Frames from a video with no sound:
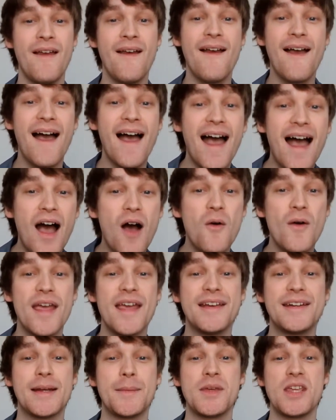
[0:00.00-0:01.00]
How
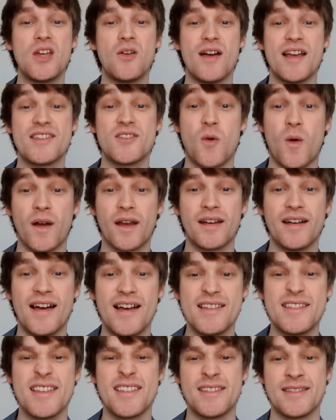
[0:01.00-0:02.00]
AWS
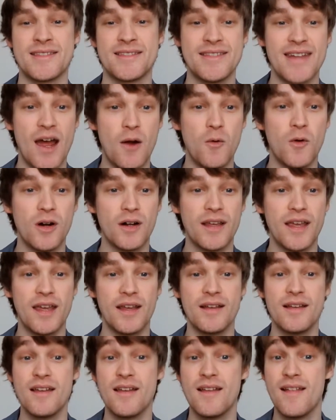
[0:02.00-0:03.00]
organizes its
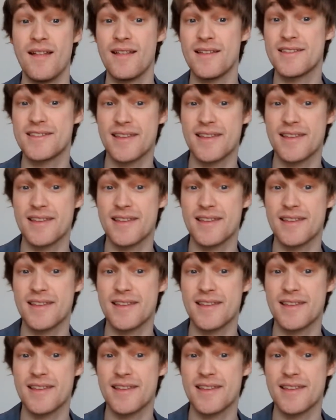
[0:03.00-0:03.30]
networking,